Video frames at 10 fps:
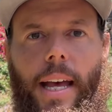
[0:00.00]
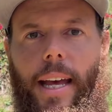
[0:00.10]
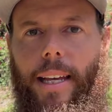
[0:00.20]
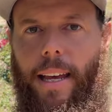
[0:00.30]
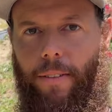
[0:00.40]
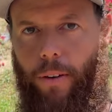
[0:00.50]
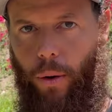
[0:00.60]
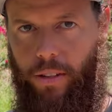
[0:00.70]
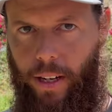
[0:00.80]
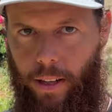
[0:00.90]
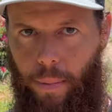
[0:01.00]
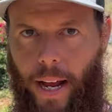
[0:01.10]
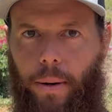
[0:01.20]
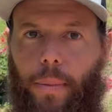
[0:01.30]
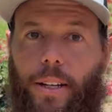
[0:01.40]
and keep focusing on the
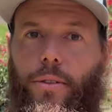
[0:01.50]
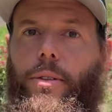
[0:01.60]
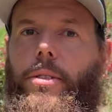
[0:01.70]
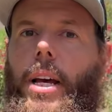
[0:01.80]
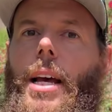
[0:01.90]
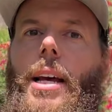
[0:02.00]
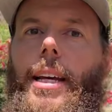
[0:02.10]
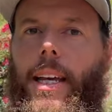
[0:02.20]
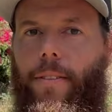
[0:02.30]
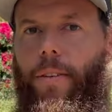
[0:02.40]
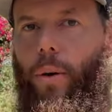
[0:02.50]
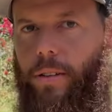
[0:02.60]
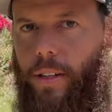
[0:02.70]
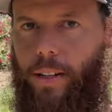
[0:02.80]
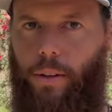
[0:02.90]
minor muscles, keep
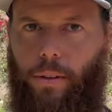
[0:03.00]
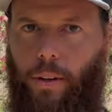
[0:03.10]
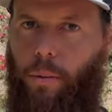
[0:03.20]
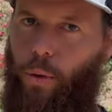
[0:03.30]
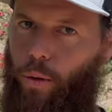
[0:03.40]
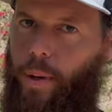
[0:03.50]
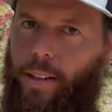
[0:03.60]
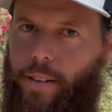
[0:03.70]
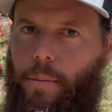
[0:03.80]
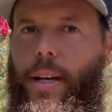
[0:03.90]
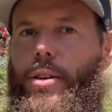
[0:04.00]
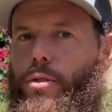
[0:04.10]
focusing on those little movements that make you